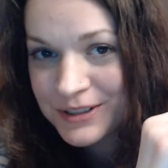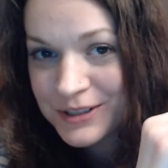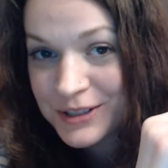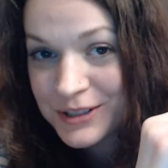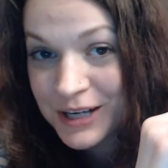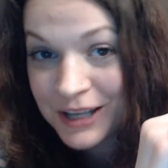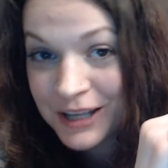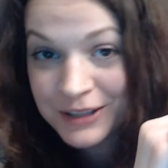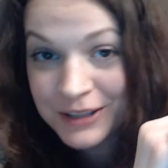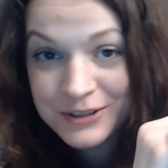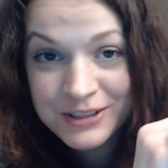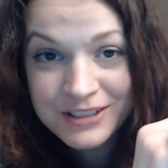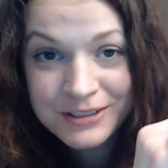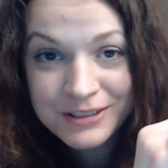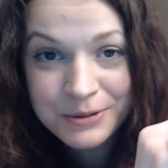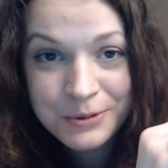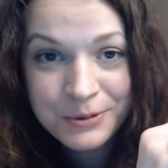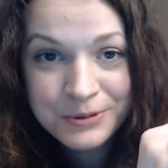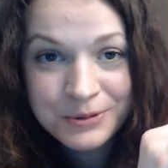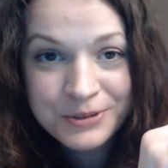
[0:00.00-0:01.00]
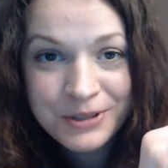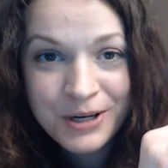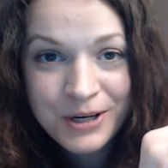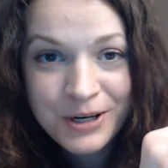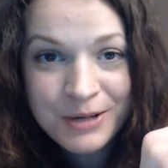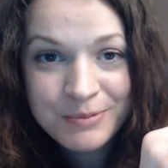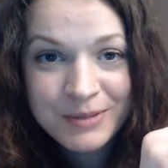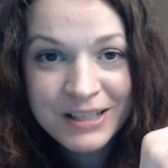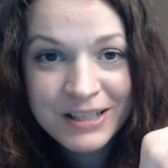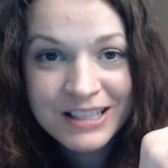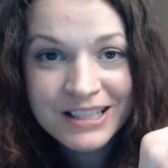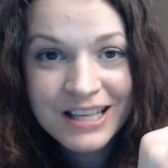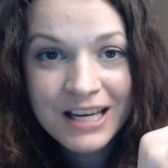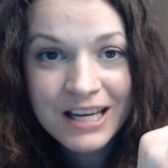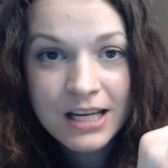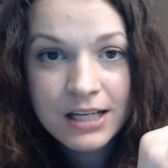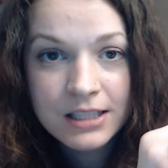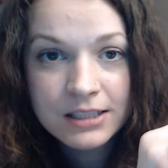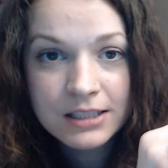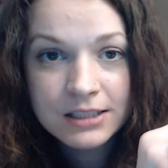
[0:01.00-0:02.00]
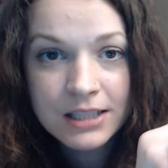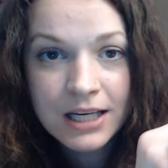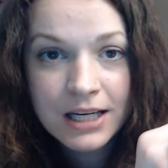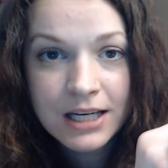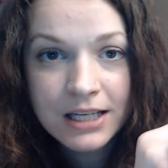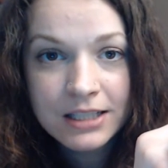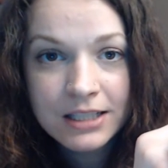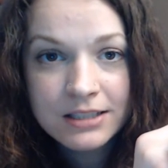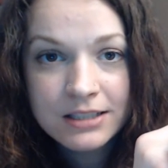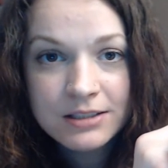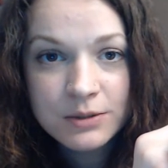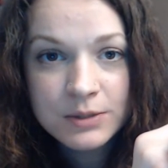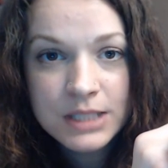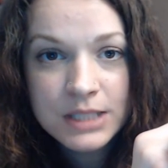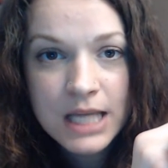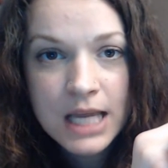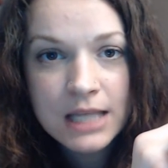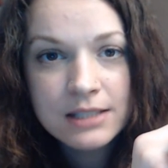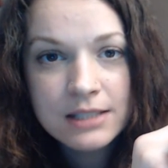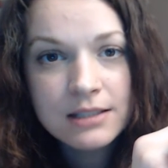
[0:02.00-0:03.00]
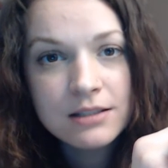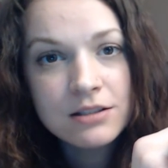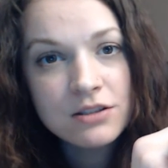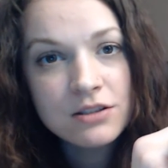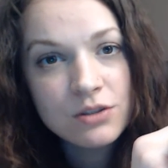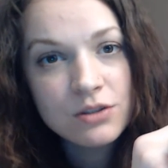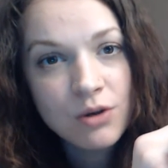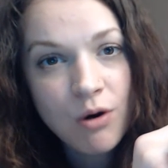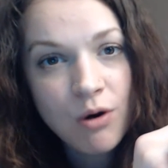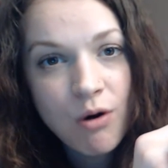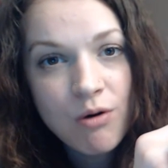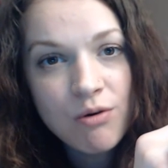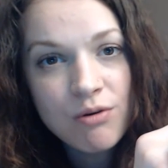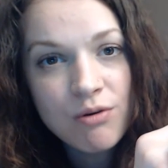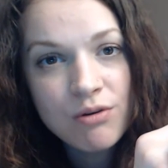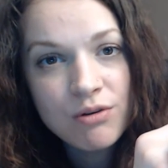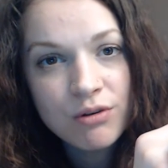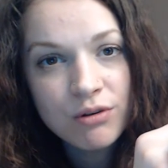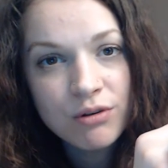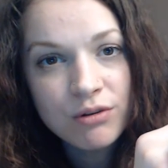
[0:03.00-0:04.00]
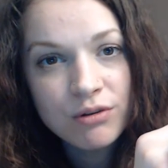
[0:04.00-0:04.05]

of challenging to hold your arm like that a lot, so it takes its toll.